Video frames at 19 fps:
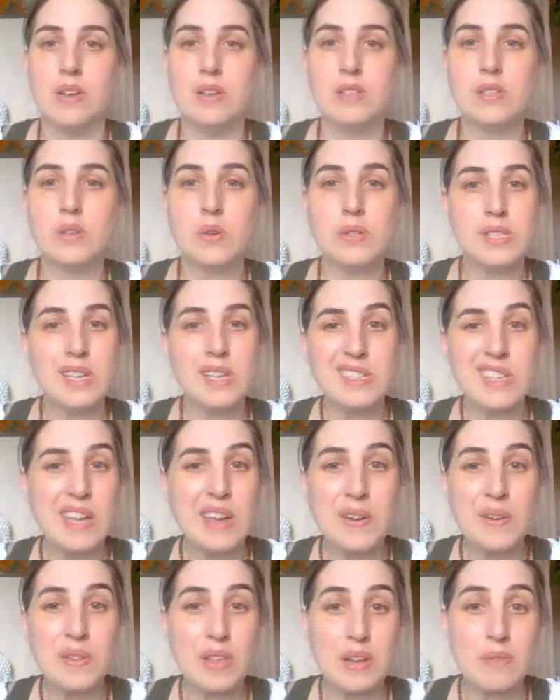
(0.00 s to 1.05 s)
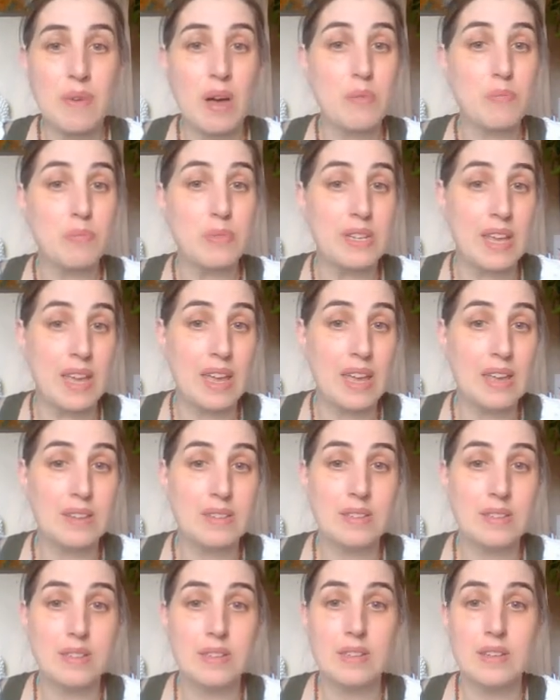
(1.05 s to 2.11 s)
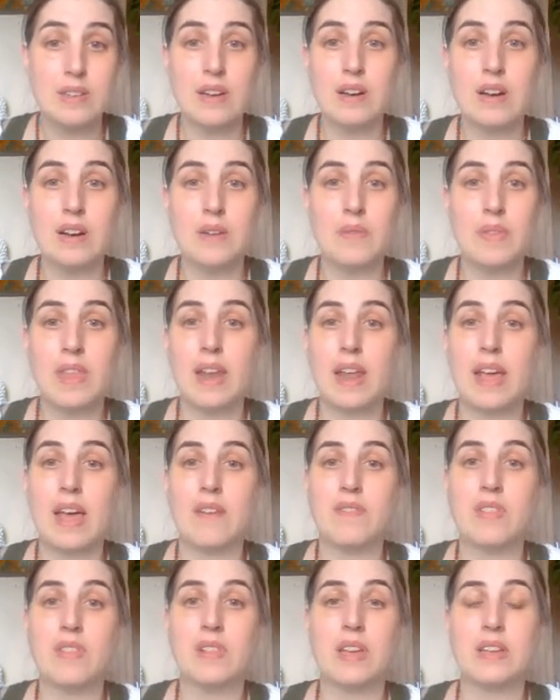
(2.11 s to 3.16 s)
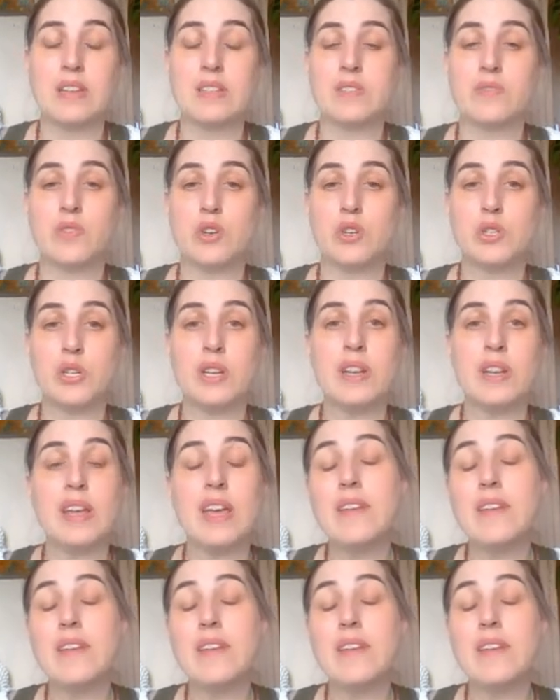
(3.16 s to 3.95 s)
So it says here that I'm up to date and that I have the latest version.